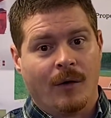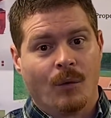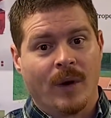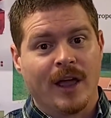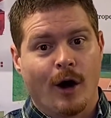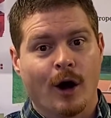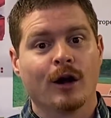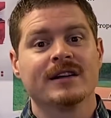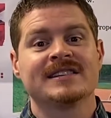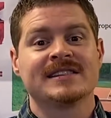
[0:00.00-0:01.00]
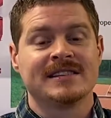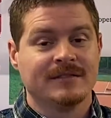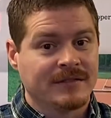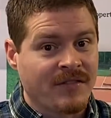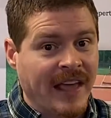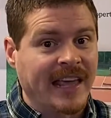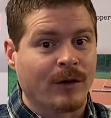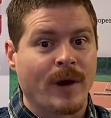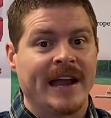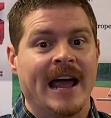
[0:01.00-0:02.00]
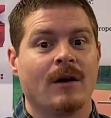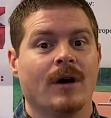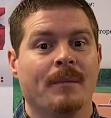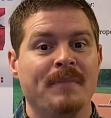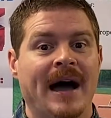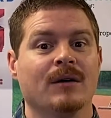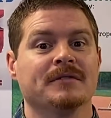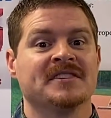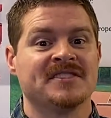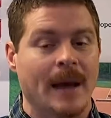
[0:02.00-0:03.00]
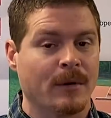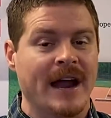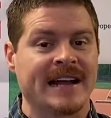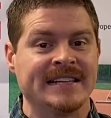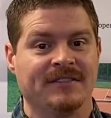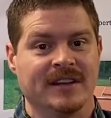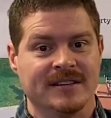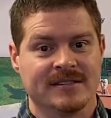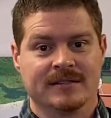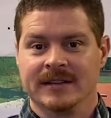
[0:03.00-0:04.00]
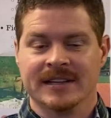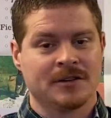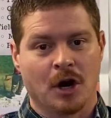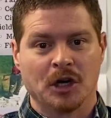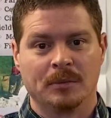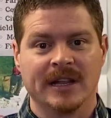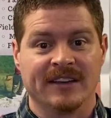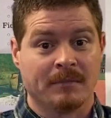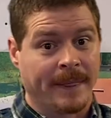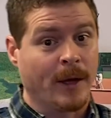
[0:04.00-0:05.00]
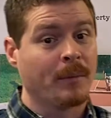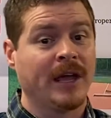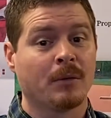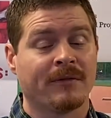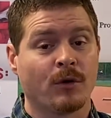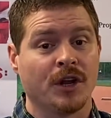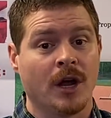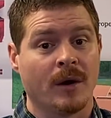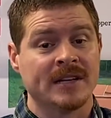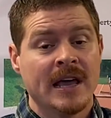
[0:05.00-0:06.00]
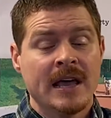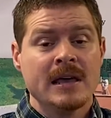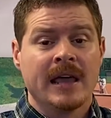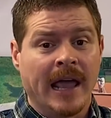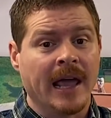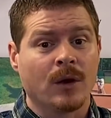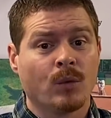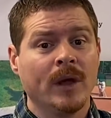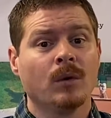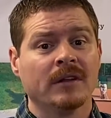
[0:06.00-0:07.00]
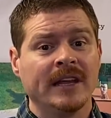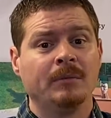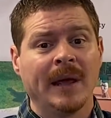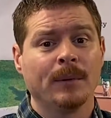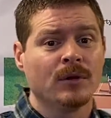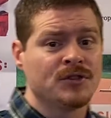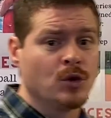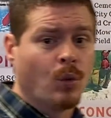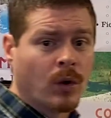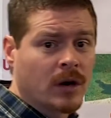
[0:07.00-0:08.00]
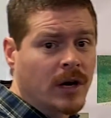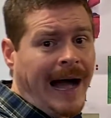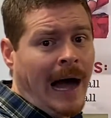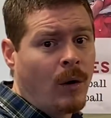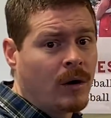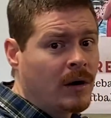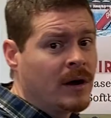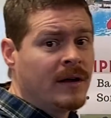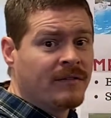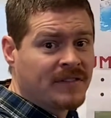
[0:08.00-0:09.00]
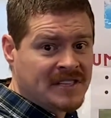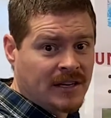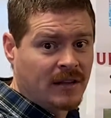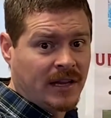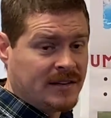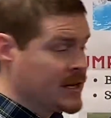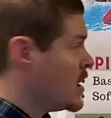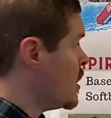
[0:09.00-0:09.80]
we are thinking right now about summer activities. It's hard to believe, but they'll be here before you know it. And we will need people to work our facilities.